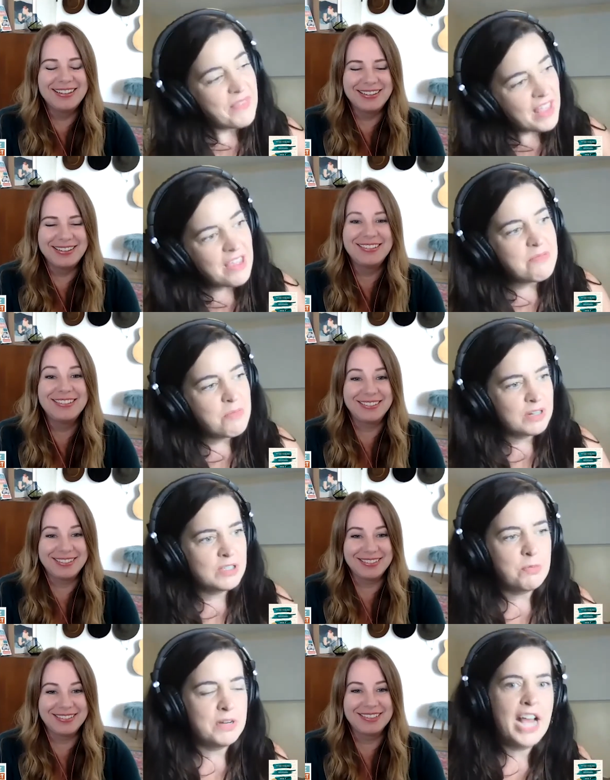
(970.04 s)
Speaker 1: and then the more
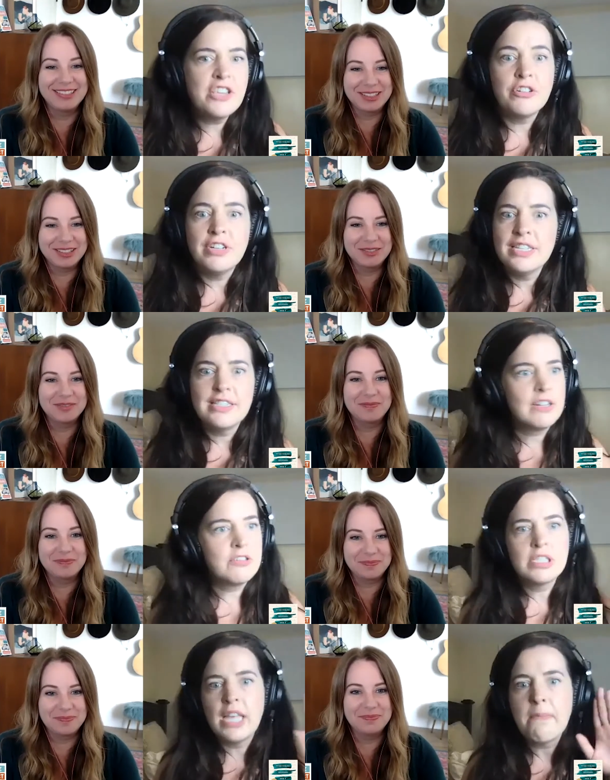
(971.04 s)
supernaturalists, they're just
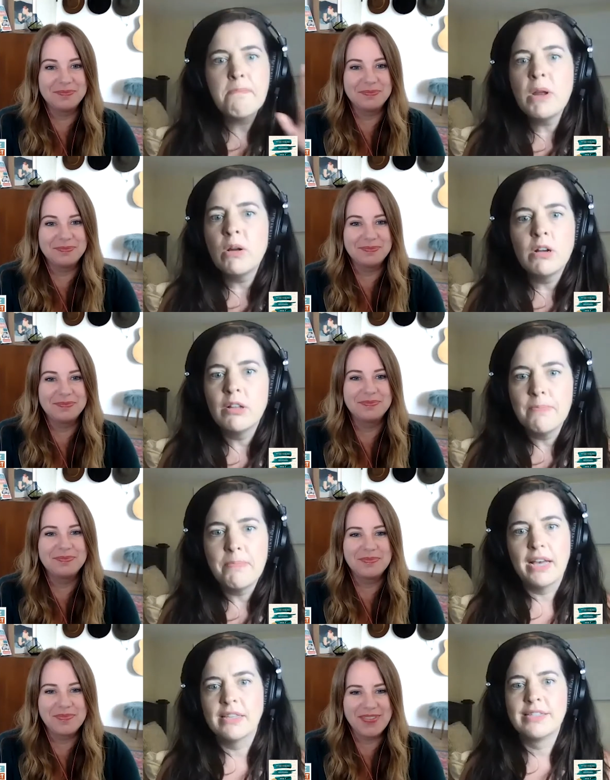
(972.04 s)
like miracle or
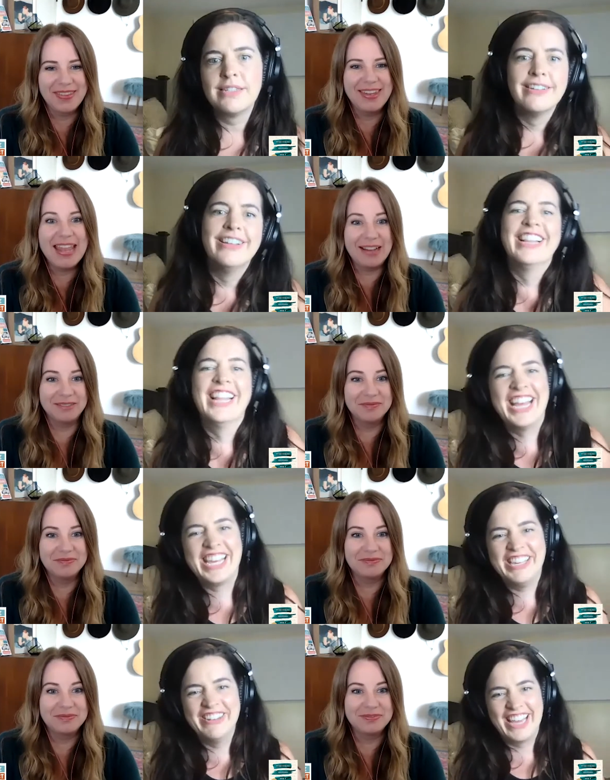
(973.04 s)
bust. Yeah.
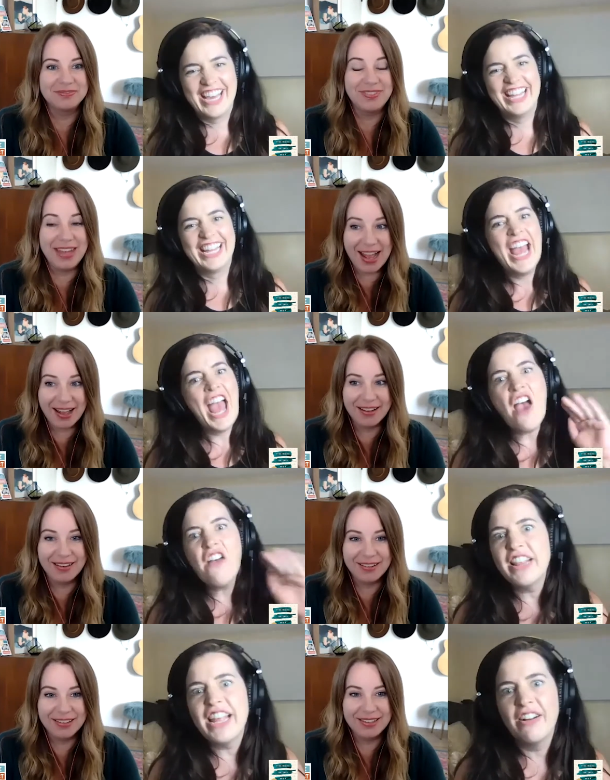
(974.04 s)
you get like yeah.
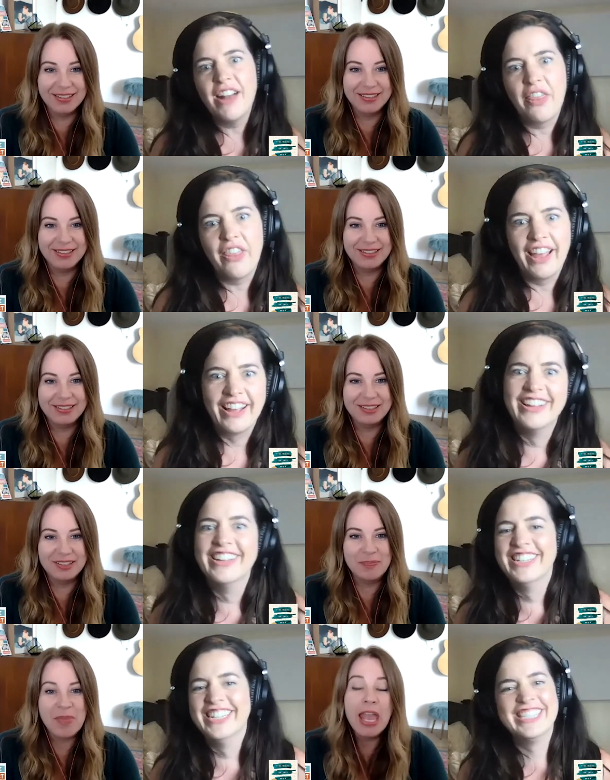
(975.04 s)
everything or nothing.
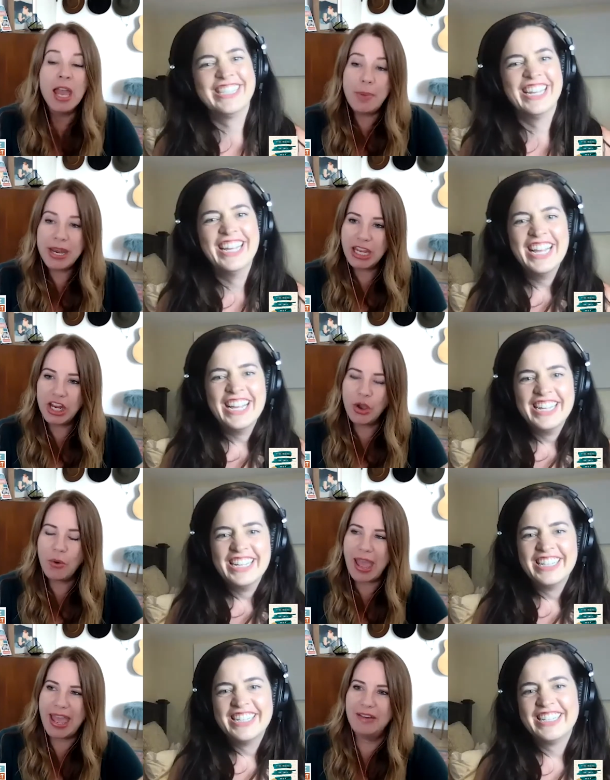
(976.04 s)
Speaker 2: but you know,
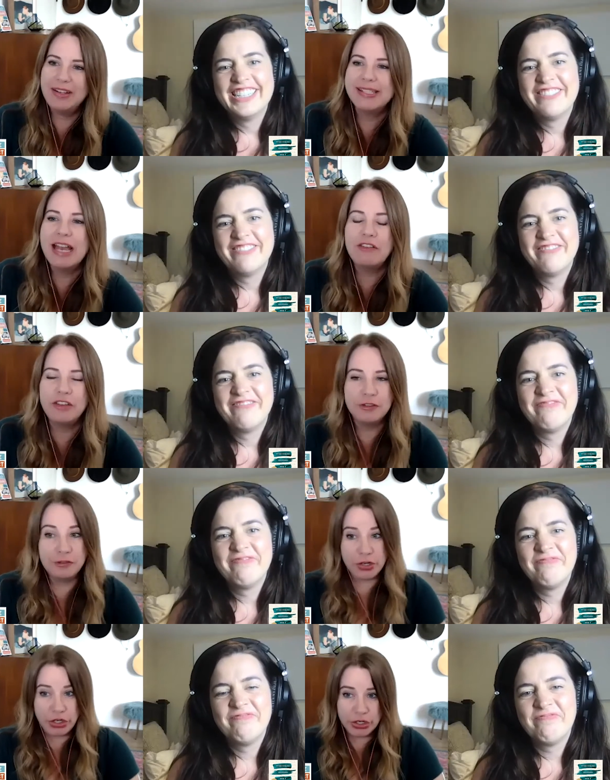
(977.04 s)
how does that feel for
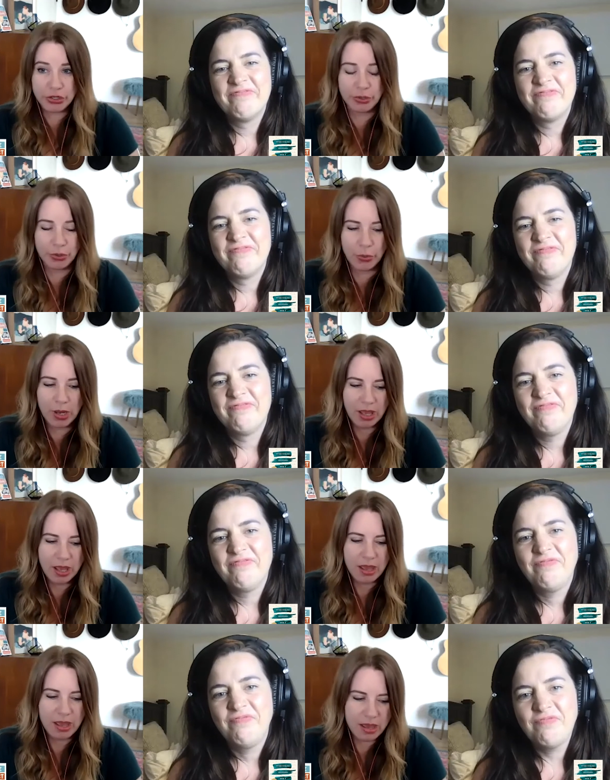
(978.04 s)
you
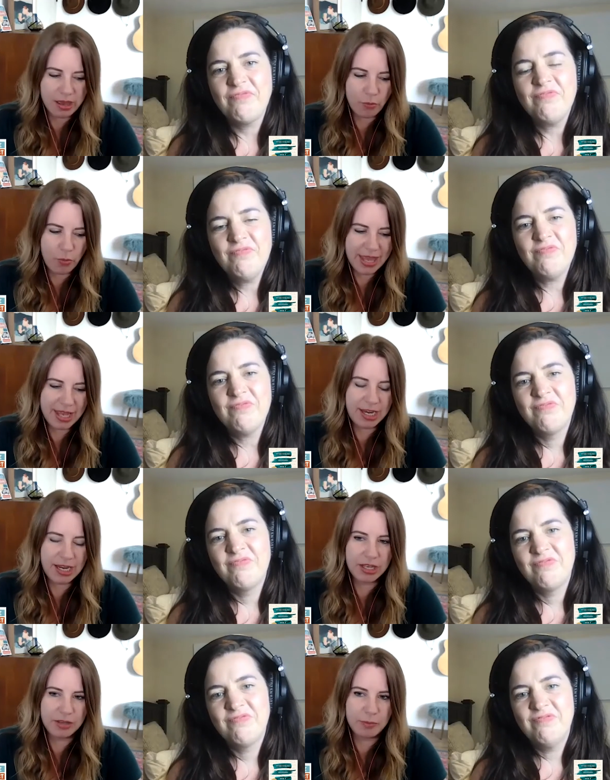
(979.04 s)
when
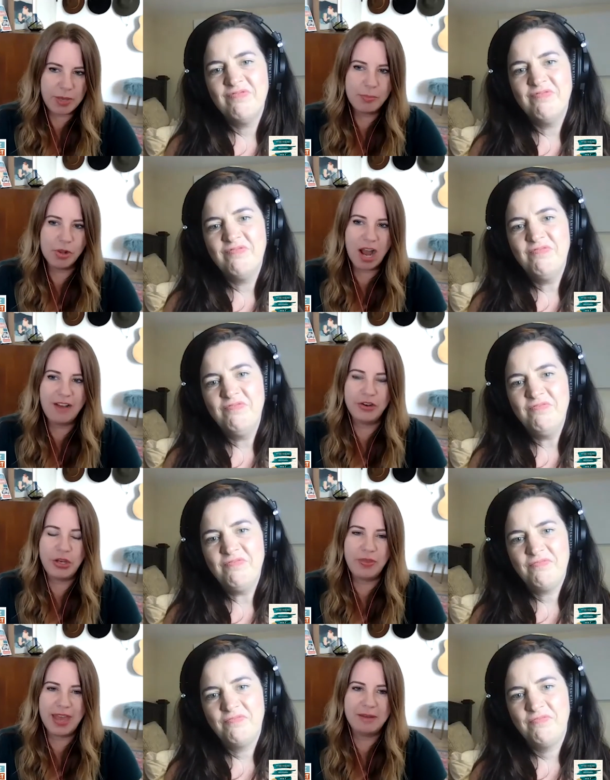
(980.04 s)
people offer you
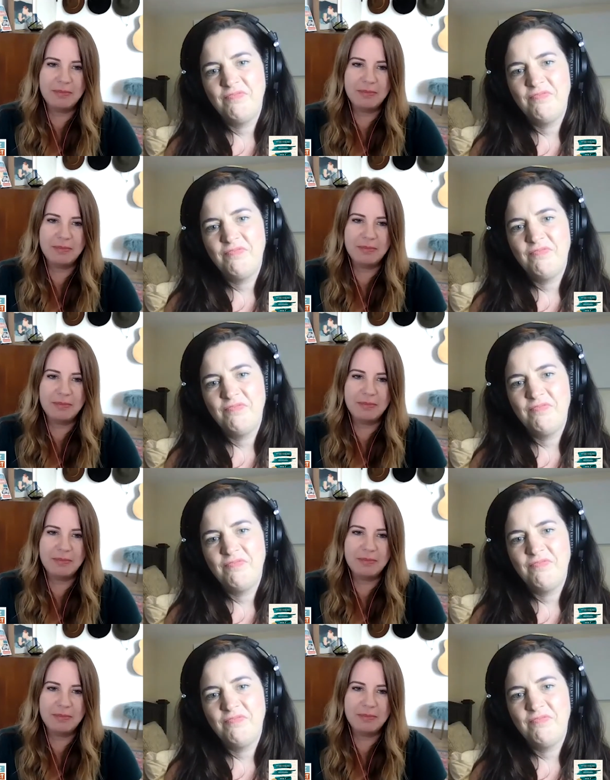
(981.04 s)
that